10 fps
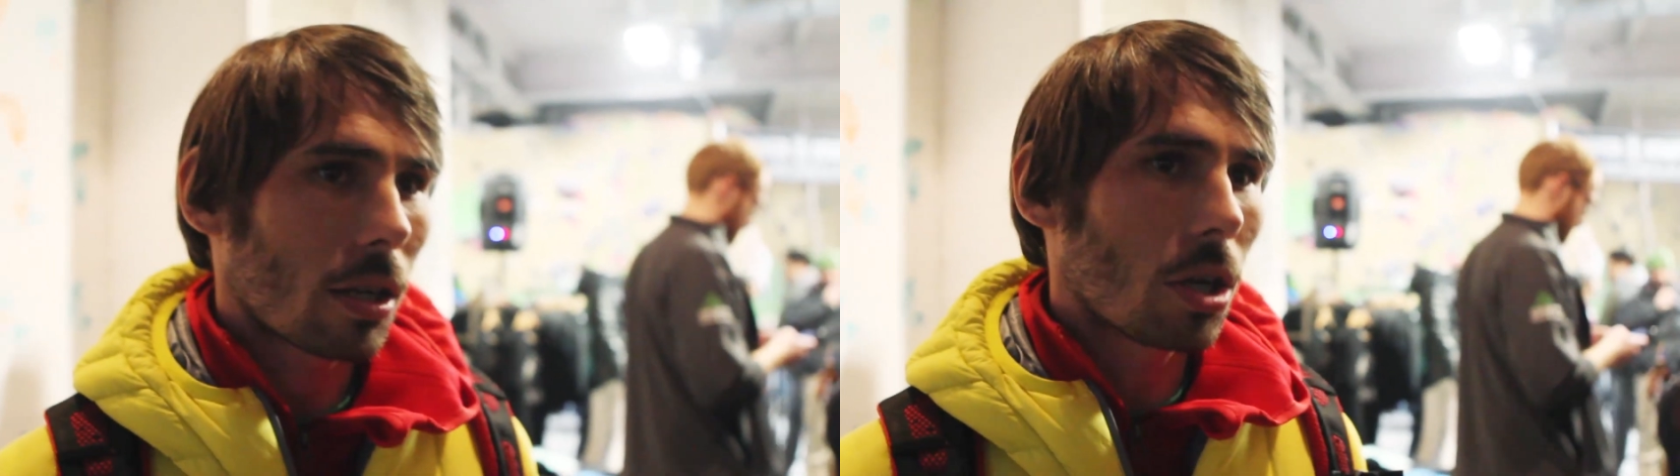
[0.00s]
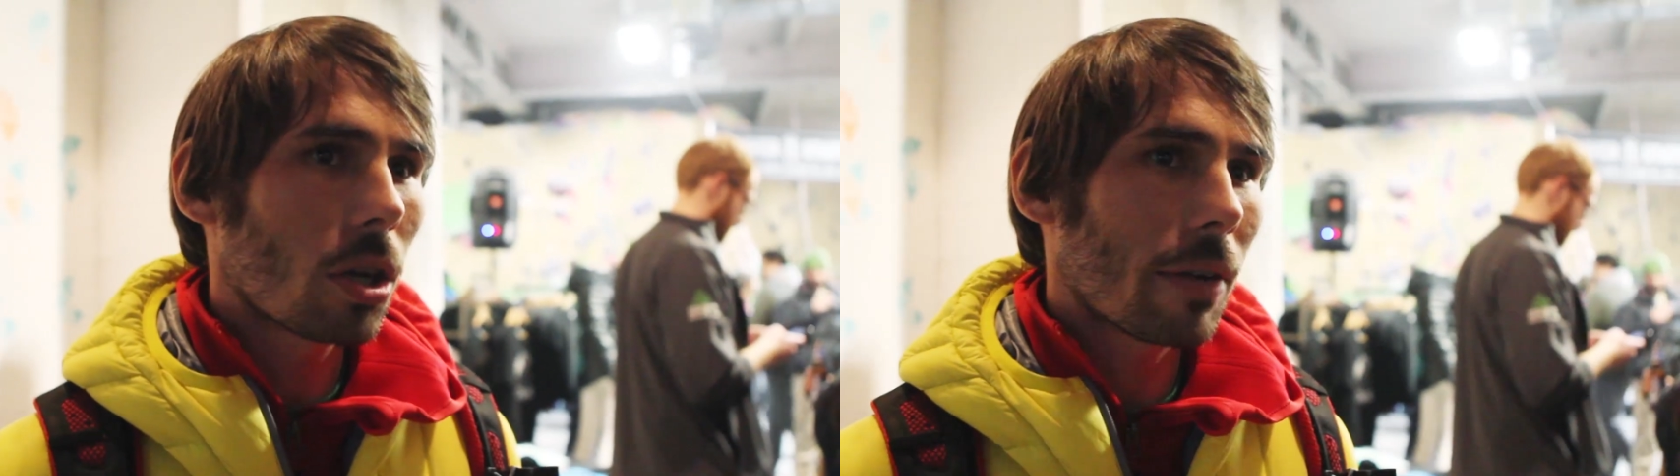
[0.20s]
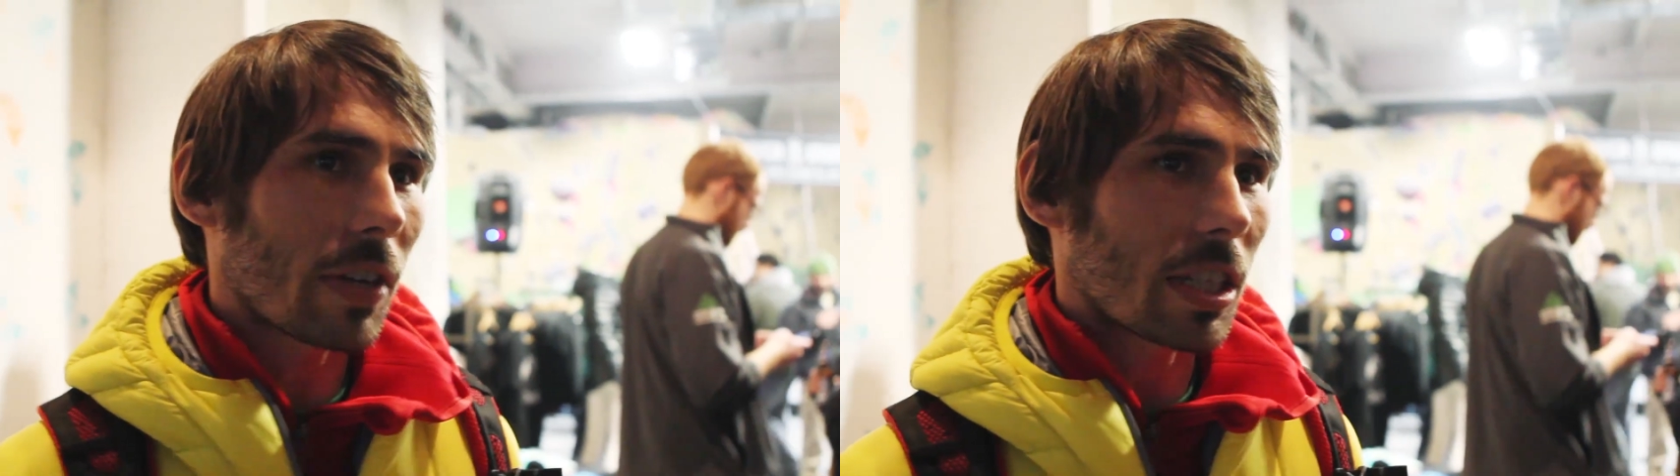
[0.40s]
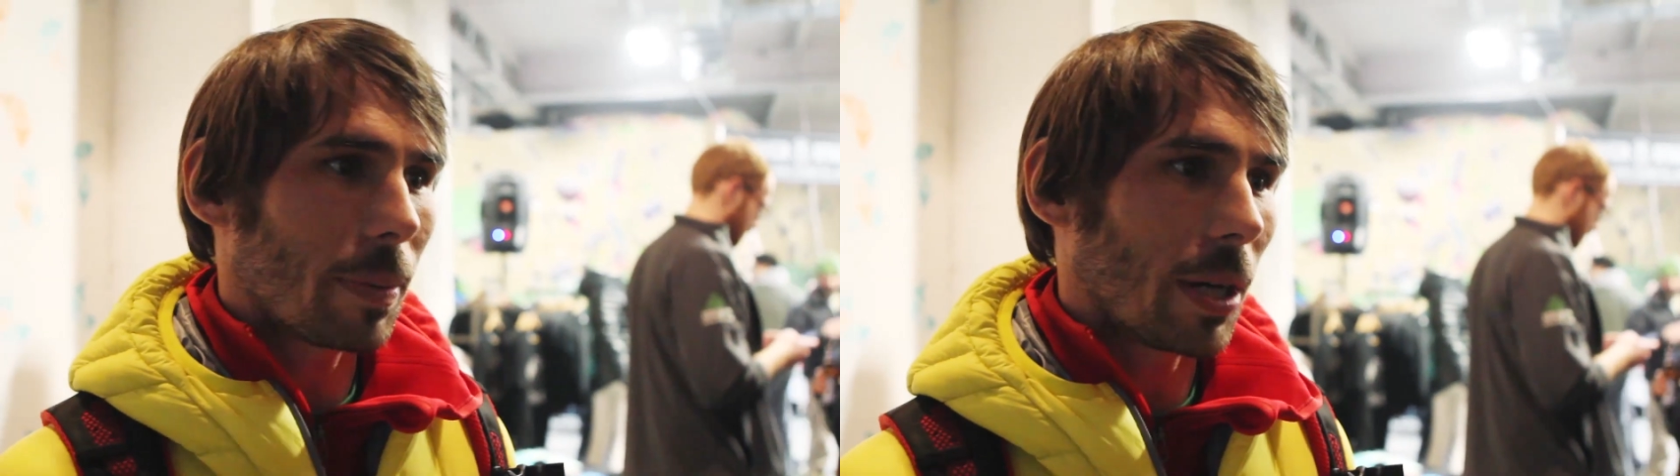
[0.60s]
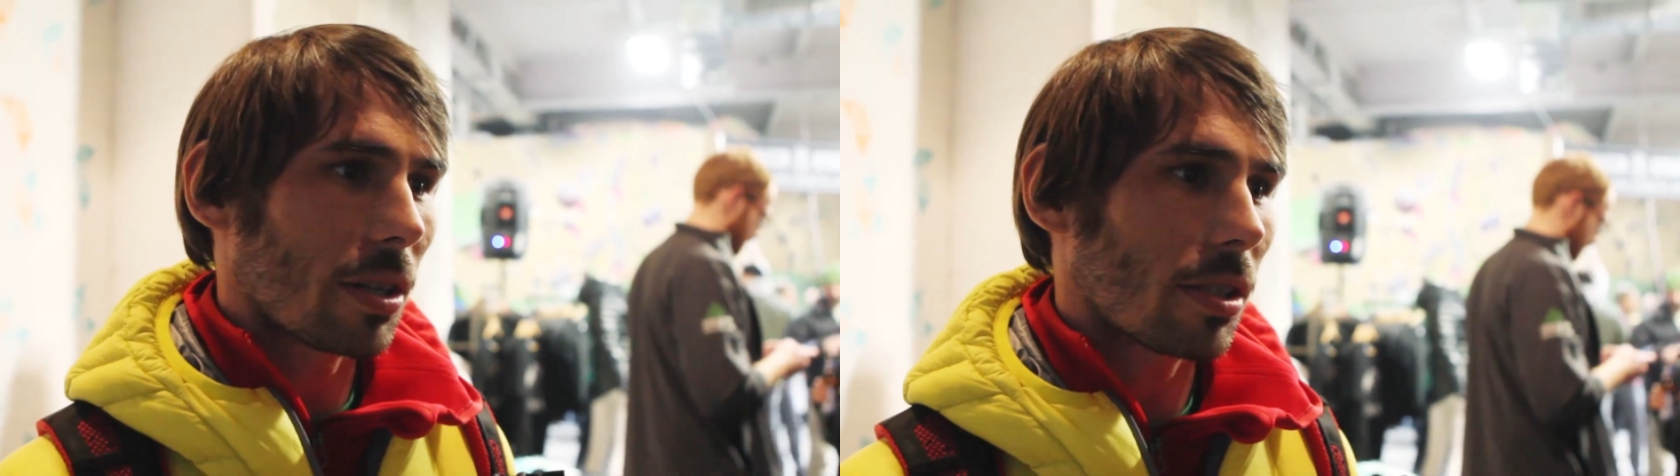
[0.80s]
could have
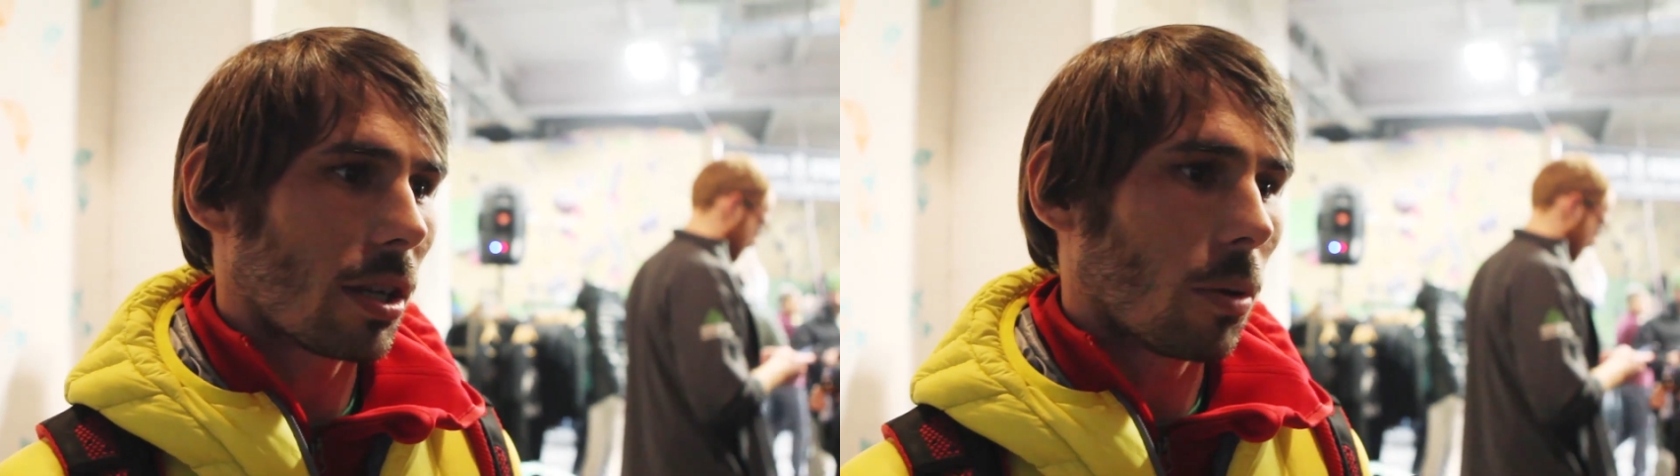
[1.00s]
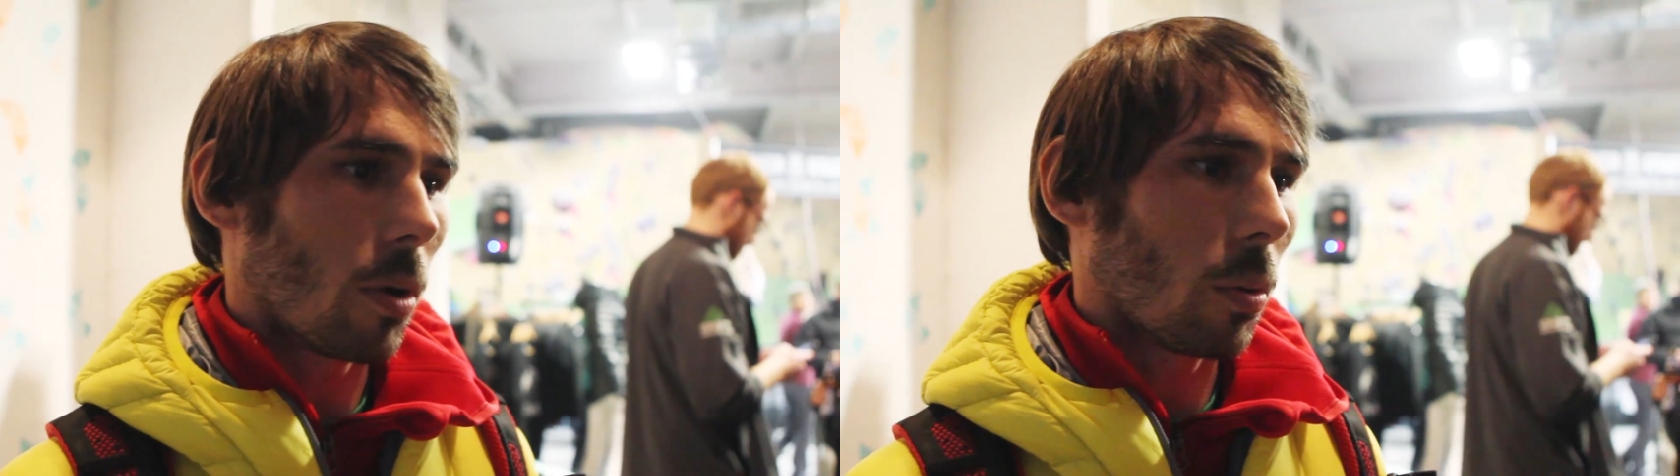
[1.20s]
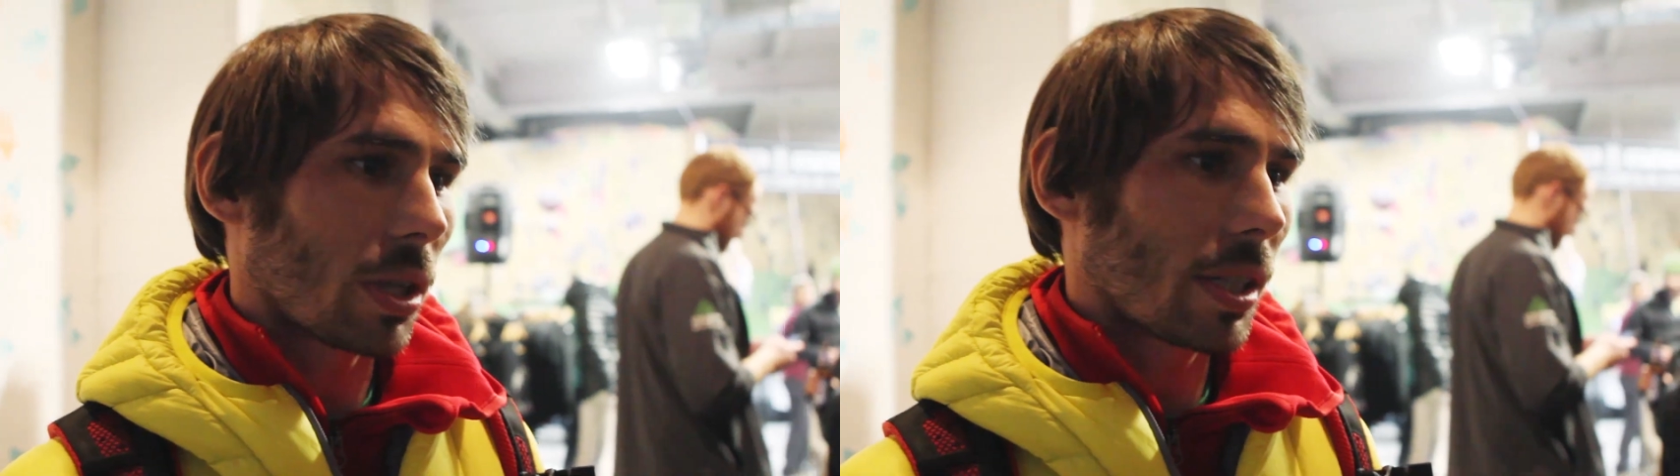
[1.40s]
experienced on the wall were